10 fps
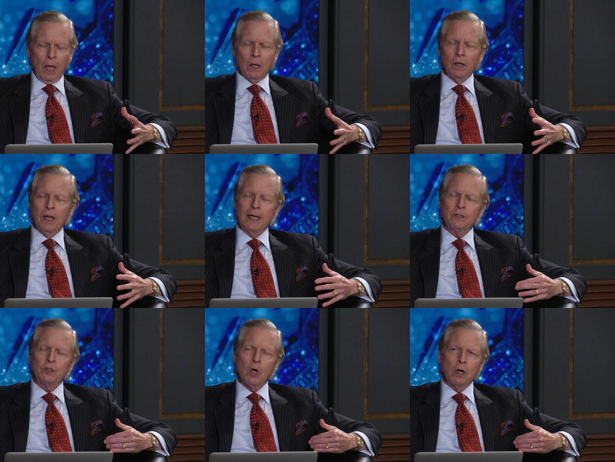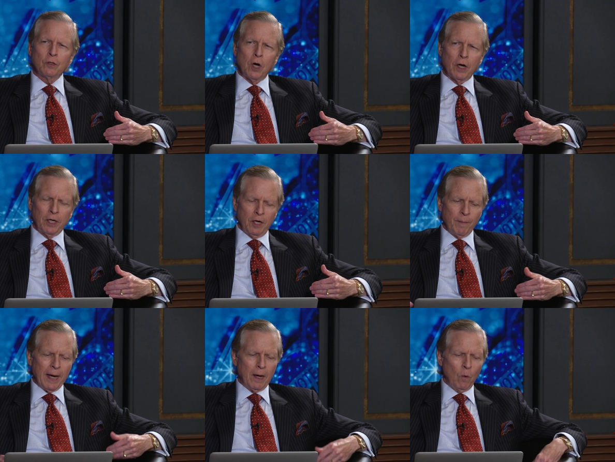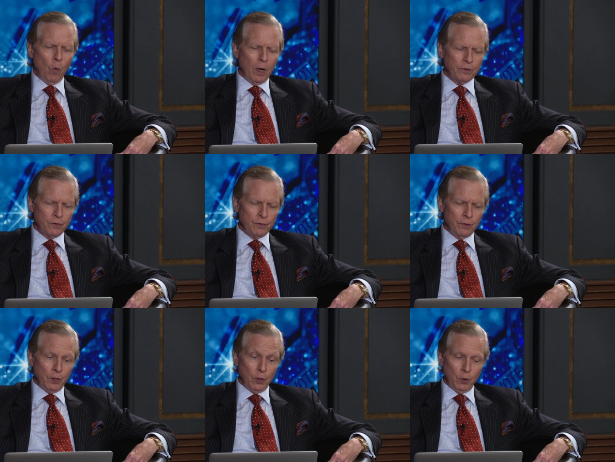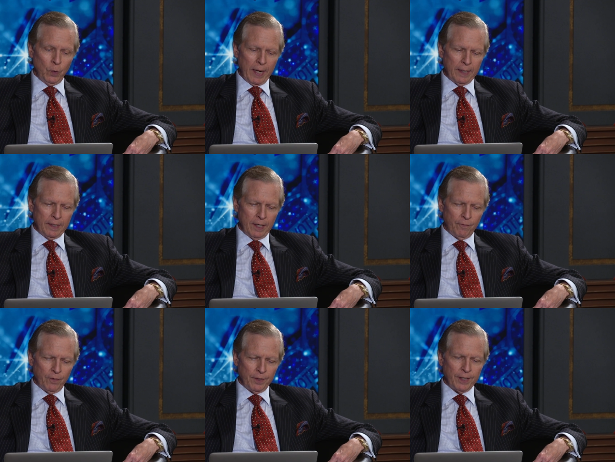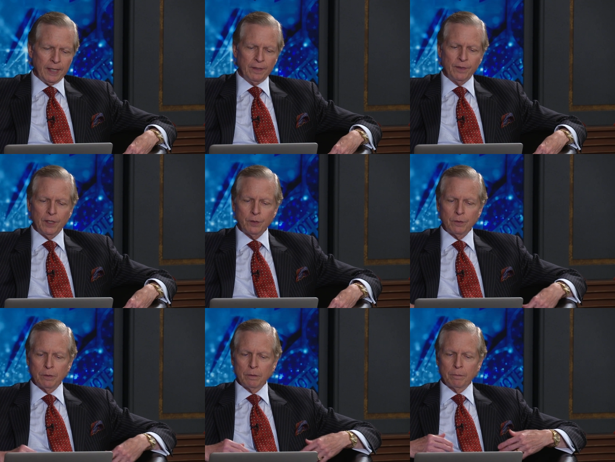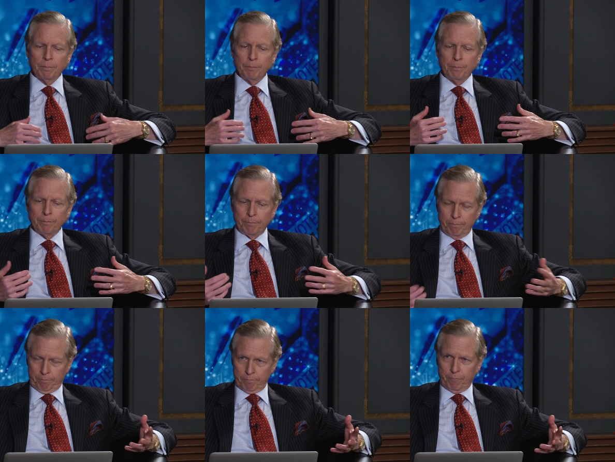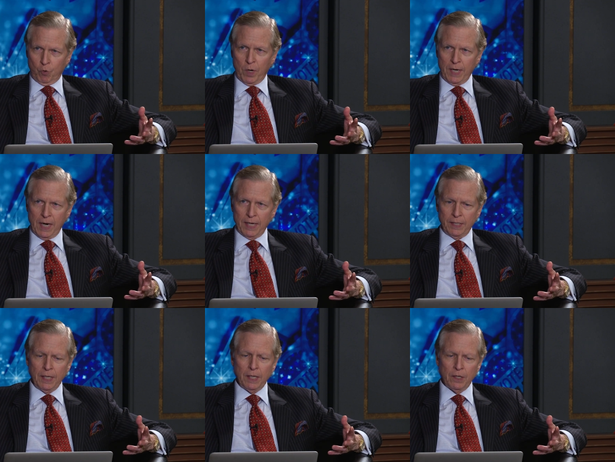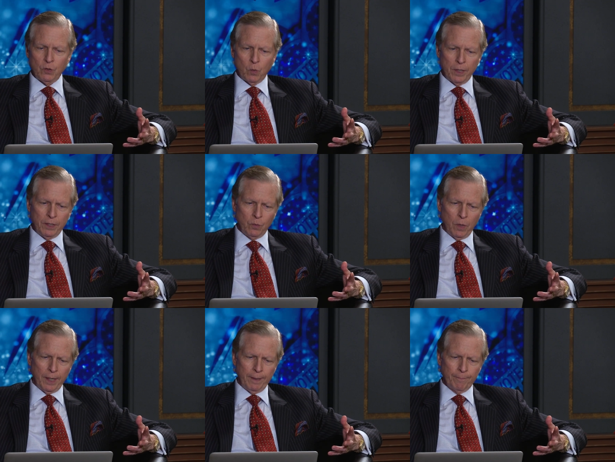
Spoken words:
let's start talking about what's new and different in this 2019 and 2020.